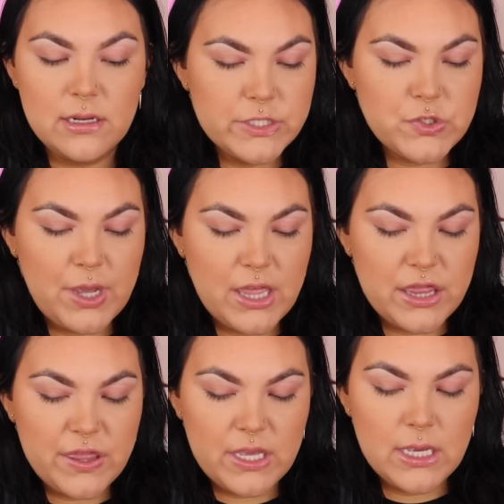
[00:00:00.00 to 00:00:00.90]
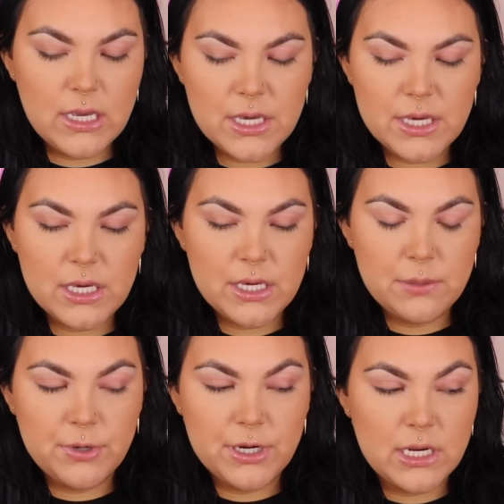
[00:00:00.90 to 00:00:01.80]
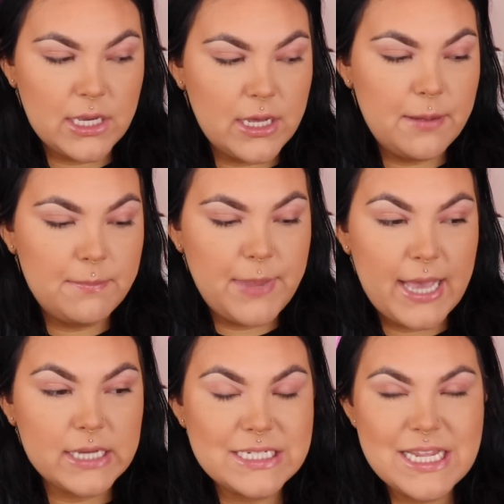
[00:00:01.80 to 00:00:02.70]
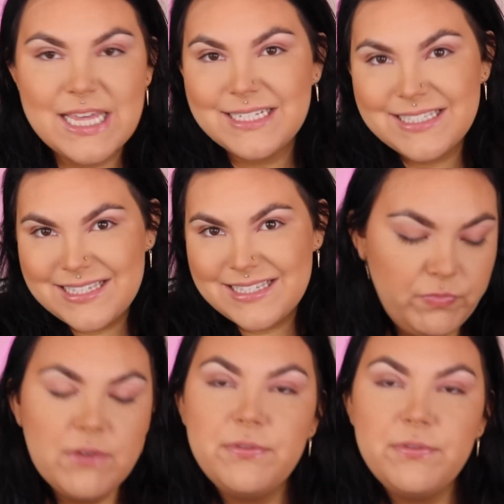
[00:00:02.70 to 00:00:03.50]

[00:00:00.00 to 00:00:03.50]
So I think we're gonna come back to this.